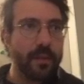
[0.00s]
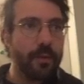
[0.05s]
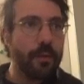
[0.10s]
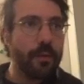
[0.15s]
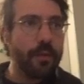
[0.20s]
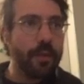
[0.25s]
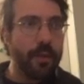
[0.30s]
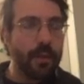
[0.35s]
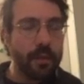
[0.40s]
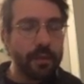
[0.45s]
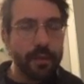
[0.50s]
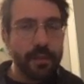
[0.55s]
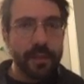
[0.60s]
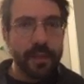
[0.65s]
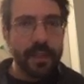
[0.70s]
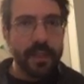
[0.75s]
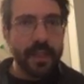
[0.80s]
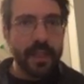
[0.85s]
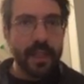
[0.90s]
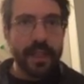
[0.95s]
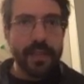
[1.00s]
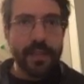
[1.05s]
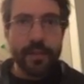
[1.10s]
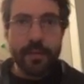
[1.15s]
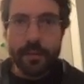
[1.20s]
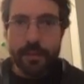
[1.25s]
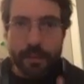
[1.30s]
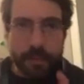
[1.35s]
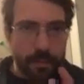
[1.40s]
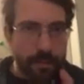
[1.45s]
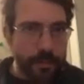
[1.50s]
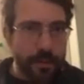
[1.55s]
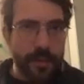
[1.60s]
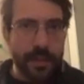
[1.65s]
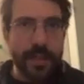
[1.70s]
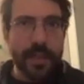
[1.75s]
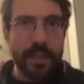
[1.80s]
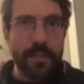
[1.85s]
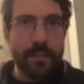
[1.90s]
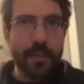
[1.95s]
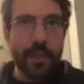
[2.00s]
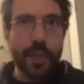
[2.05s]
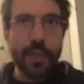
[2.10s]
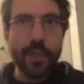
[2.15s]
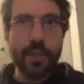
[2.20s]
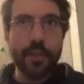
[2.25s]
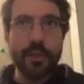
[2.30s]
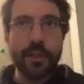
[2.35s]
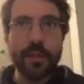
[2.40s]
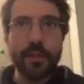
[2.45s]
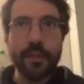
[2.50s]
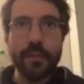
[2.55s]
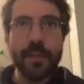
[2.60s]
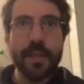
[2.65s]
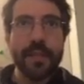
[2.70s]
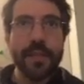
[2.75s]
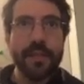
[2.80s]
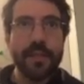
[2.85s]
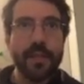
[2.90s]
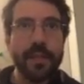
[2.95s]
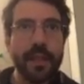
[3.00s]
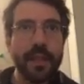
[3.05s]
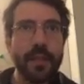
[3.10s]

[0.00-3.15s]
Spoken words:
occurred, and so the system changed a little bit,